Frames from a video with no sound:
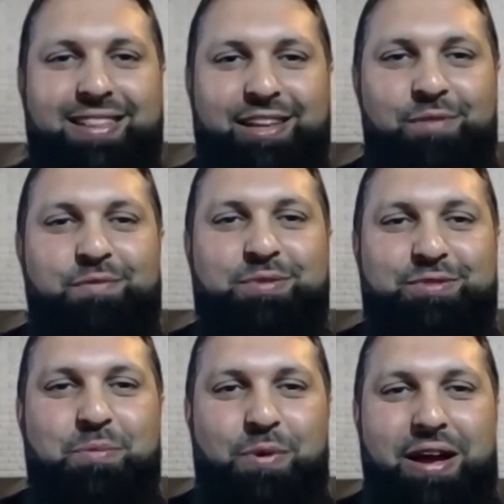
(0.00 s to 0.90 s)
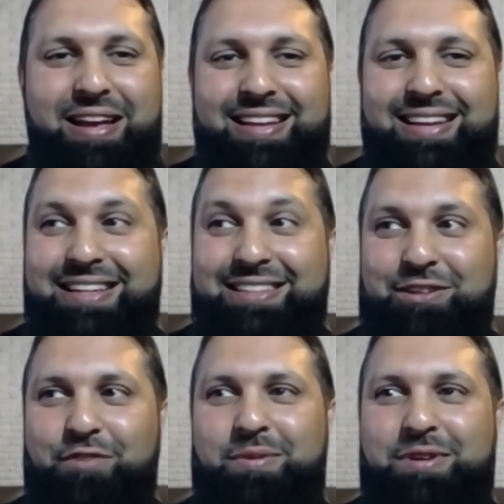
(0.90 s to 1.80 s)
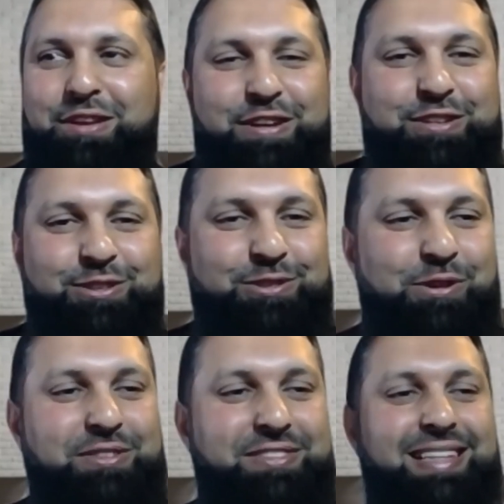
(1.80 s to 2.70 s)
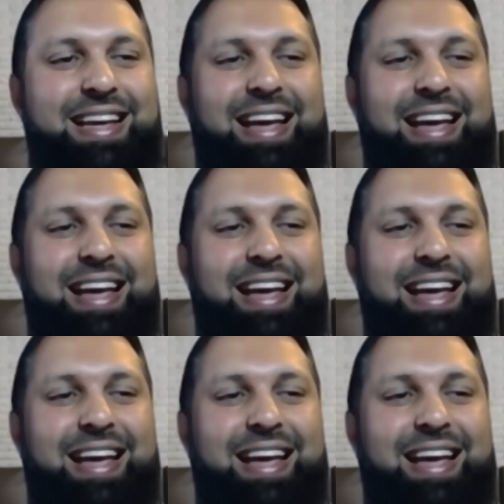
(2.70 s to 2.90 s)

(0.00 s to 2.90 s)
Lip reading: They come from somewhere. It's not from any official source.